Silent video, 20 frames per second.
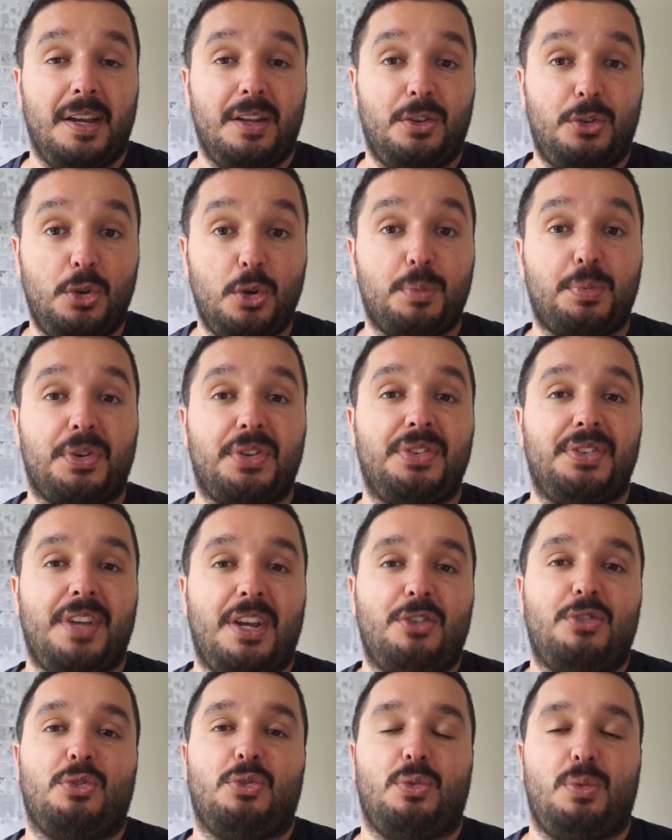do
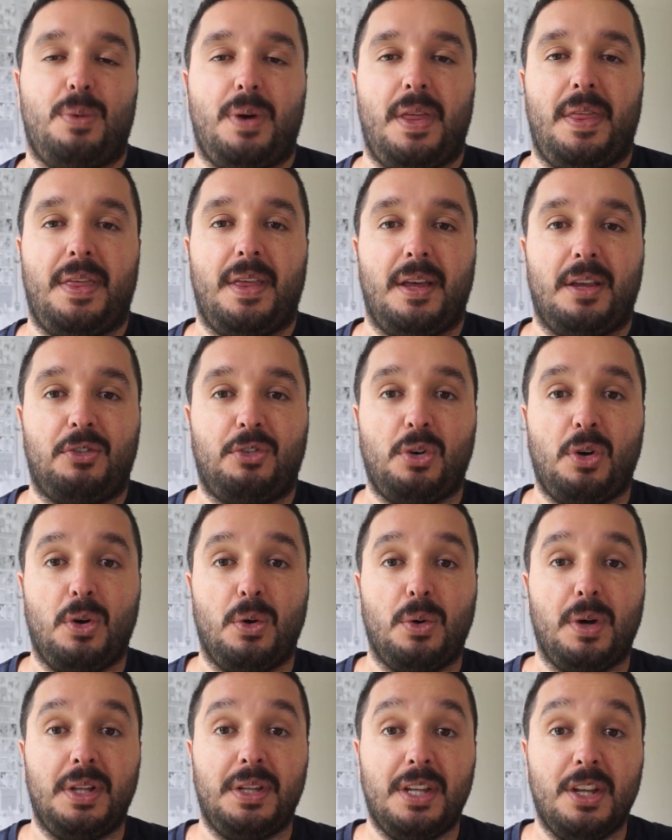presentations with.
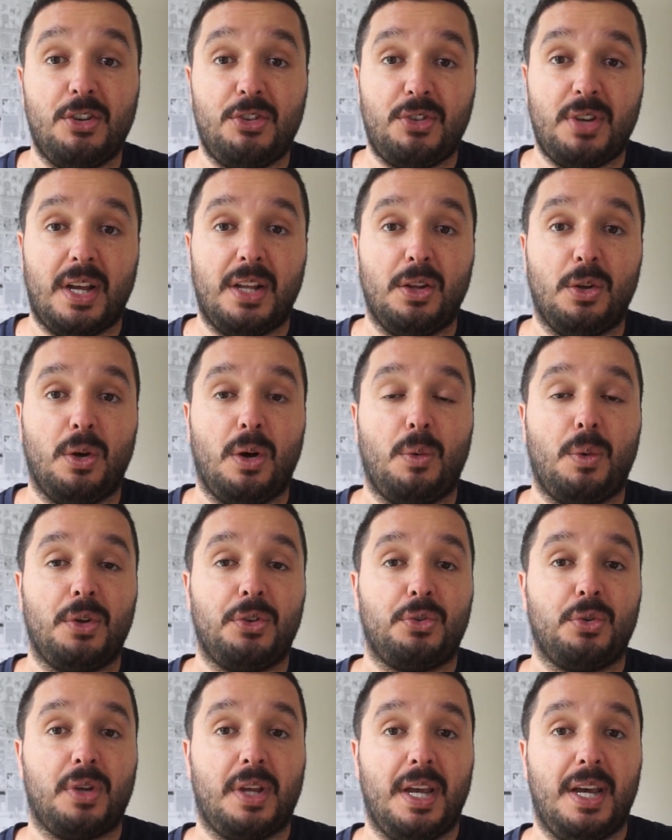So in this channel, I want
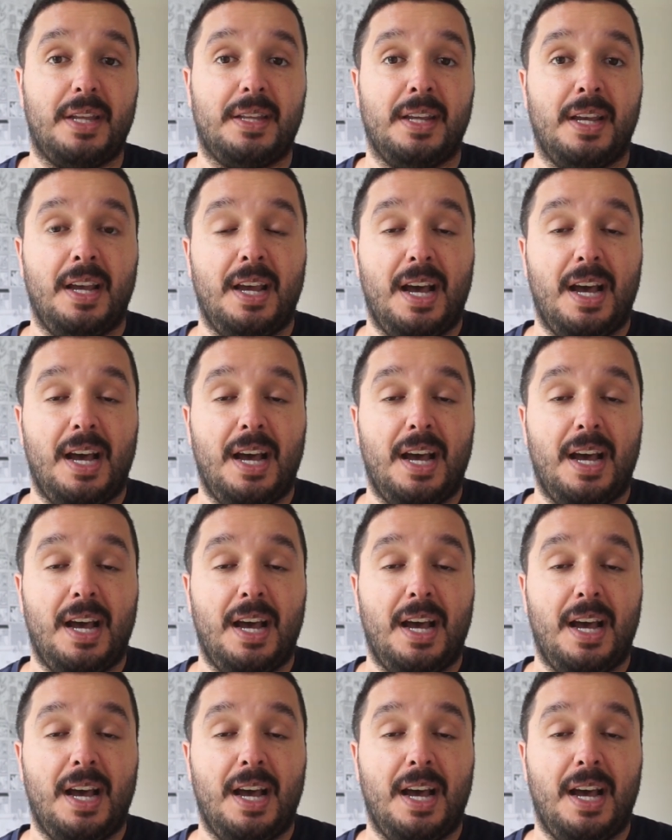to get